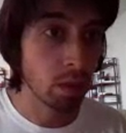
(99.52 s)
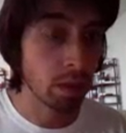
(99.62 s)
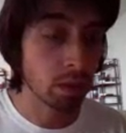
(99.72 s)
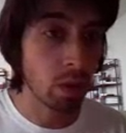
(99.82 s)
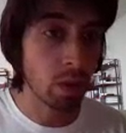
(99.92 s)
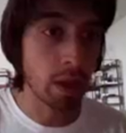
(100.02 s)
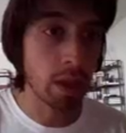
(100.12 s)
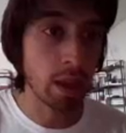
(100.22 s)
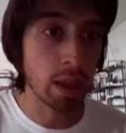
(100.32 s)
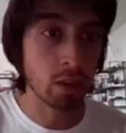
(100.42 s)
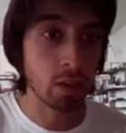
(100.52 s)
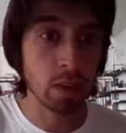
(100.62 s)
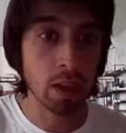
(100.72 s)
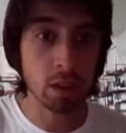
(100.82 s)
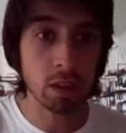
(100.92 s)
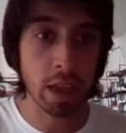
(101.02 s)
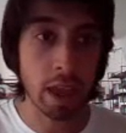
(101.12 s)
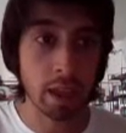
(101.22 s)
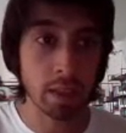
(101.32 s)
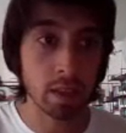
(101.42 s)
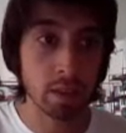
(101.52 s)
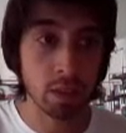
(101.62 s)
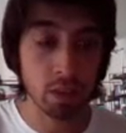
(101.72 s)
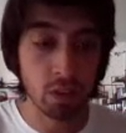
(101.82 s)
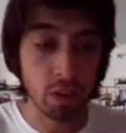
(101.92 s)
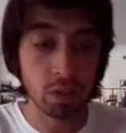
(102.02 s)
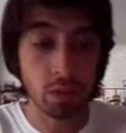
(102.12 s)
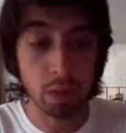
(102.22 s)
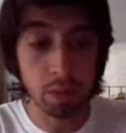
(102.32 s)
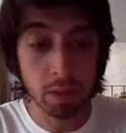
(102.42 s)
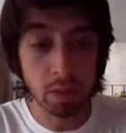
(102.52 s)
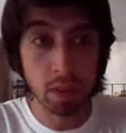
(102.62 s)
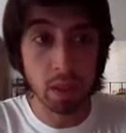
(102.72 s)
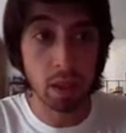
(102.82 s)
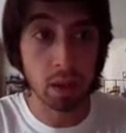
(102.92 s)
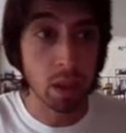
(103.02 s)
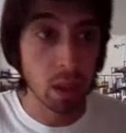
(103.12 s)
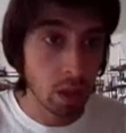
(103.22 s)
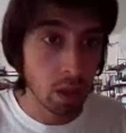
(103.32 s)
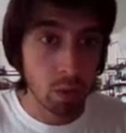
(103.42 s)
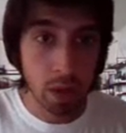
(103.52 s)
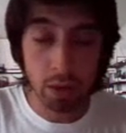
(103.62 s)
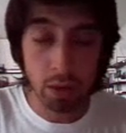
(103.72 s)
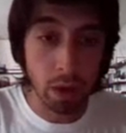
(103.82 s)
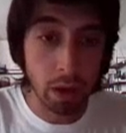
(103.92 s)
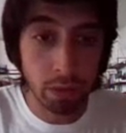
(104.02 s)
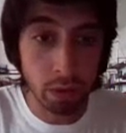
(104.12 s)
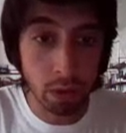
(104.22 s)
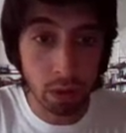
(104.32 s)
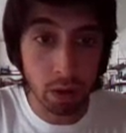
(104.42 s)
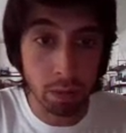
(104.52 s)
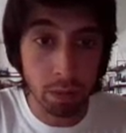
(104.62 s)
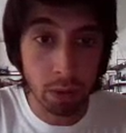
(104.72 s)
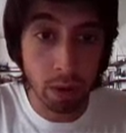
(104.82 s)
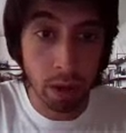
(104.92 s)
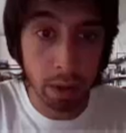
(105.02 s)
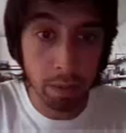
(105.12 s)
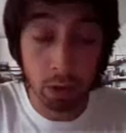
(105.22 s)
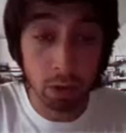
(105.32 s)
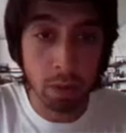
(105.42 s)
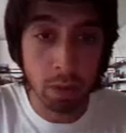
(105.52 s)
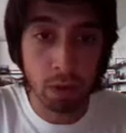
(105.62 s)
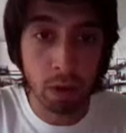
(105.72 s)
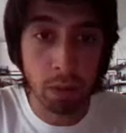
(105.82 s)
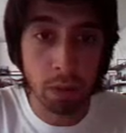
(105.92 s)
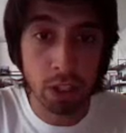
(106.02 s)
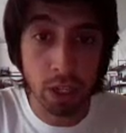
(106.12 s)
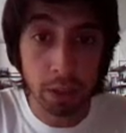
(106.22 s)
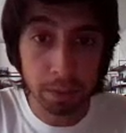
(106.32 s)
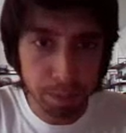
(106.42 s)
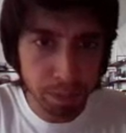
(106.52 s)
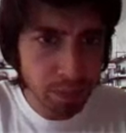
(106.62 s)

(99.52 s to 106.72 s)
So let's go ahead and just take a look at this shell script that we had to write for our program, or excuse me, for our project.